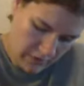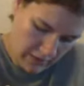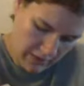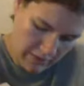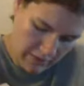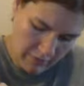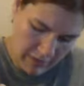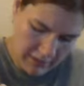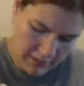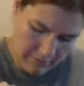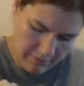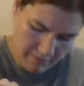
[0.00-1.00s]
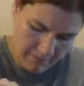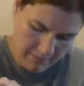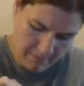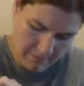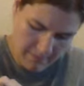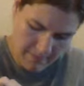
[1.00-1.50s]
the rating
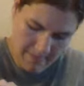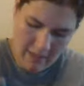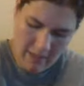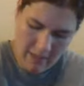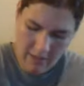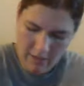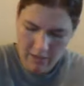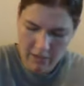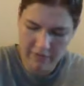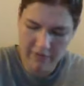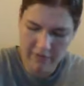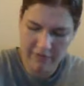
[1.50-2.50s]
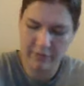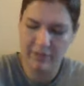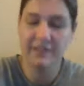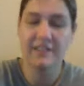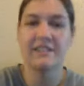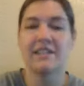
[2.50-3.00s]
on these ones,
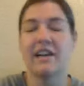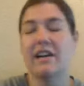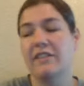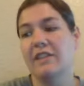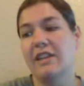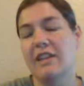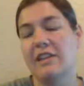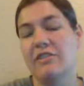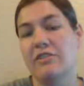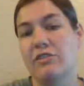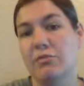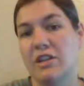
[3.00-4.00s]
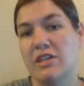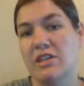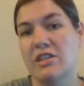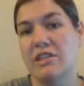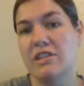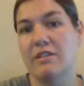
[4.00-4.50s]
because on the Naked 2
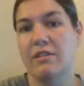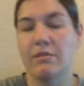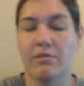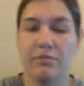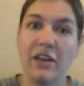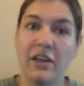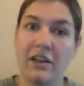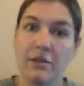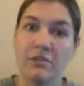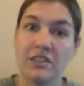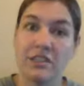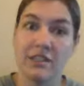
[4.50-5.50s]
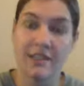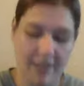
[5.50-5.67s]
brushes the rating was actually the